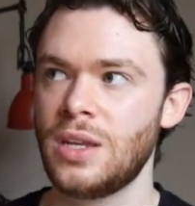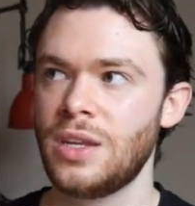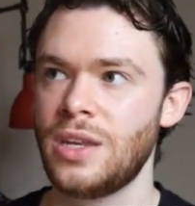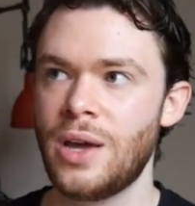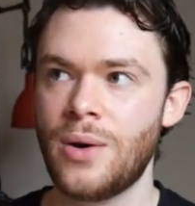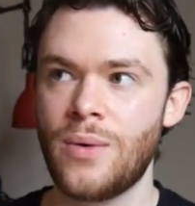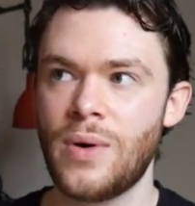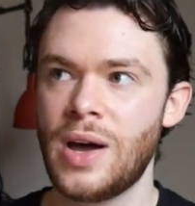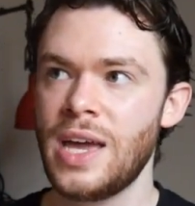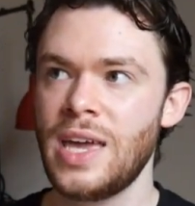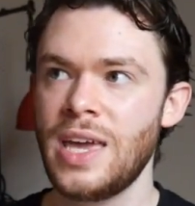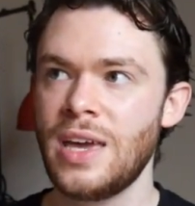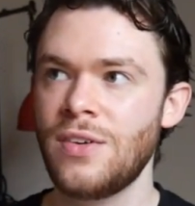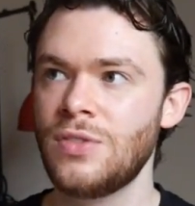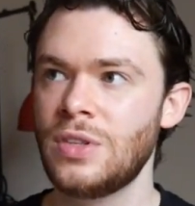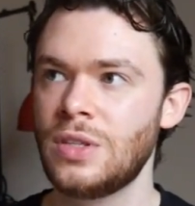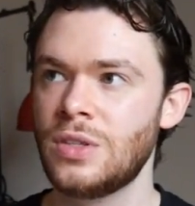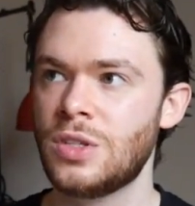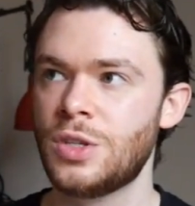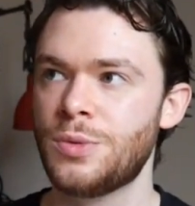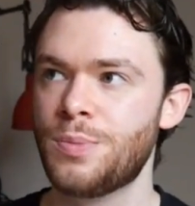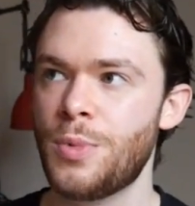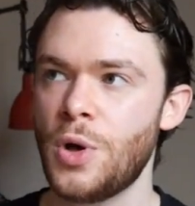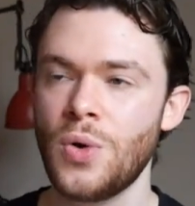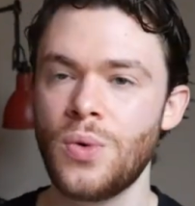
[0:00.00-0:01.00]
Now, I haven't
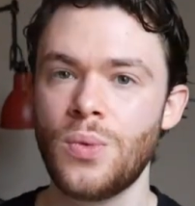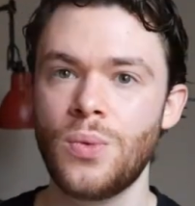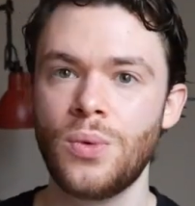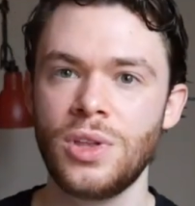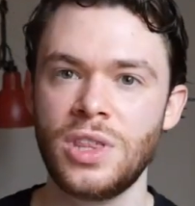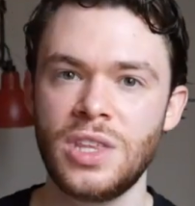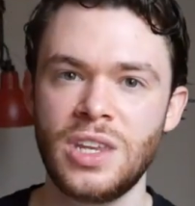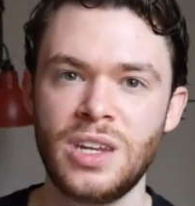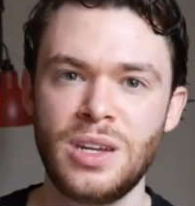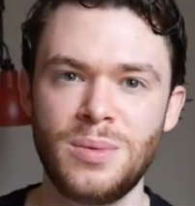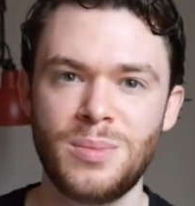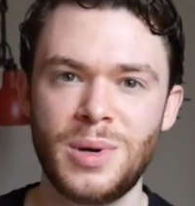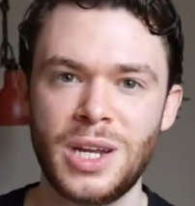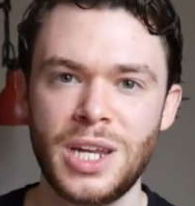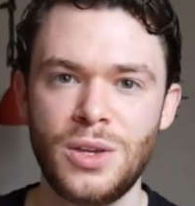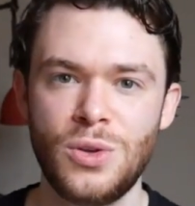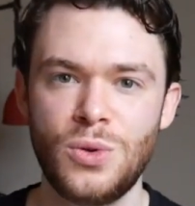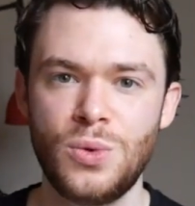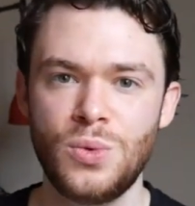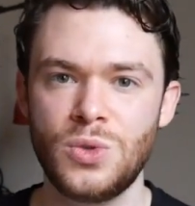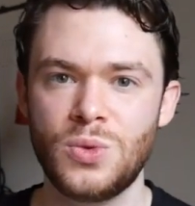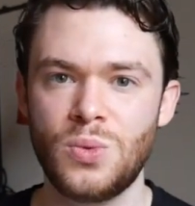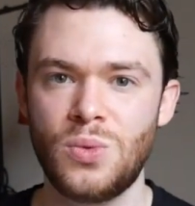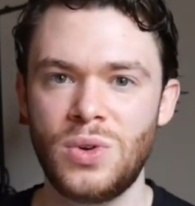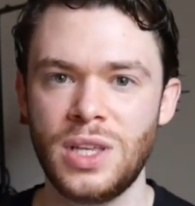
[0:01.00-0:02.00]
spoken with anybody
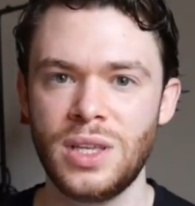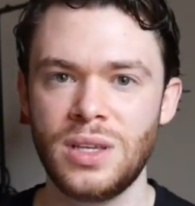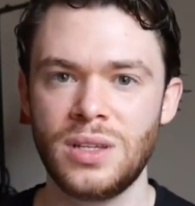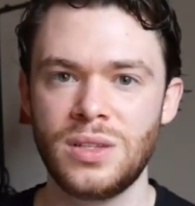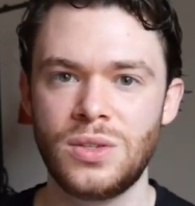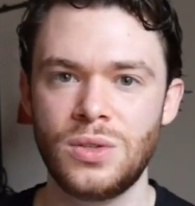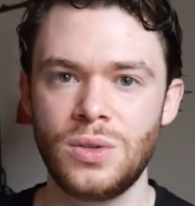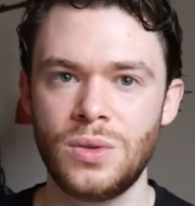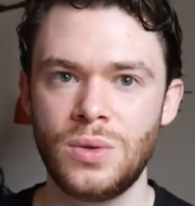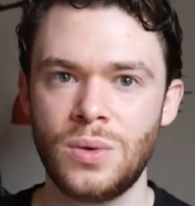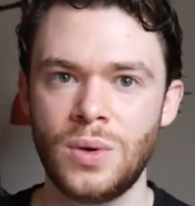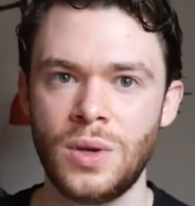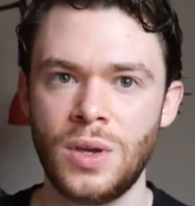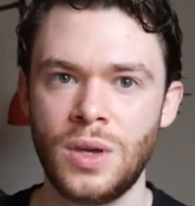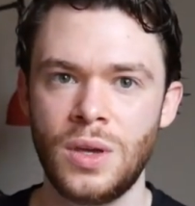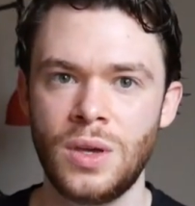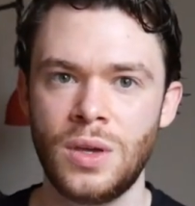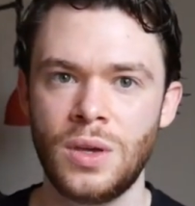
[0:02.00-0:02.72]
who's willing to